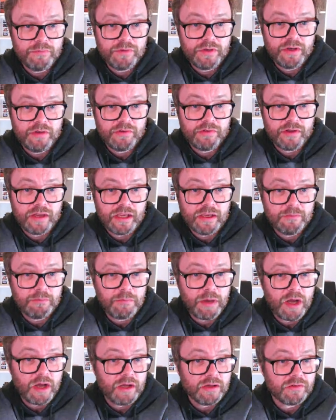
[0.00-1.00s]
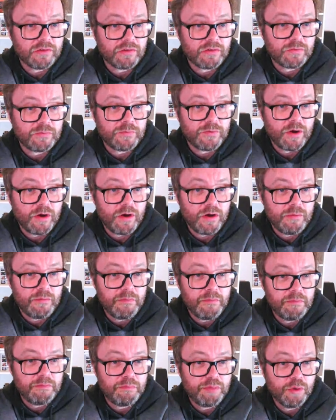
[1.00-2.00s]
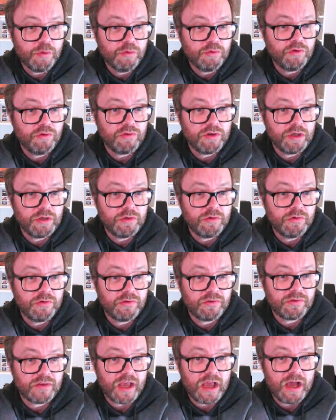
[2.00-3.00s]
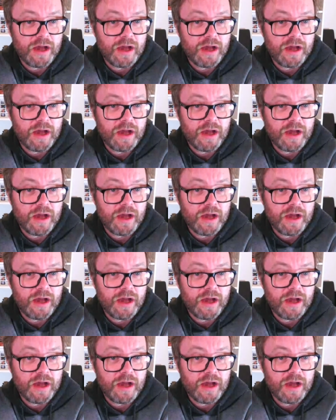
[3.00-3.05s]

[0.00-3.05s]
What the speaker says: using parts from Paul Drew's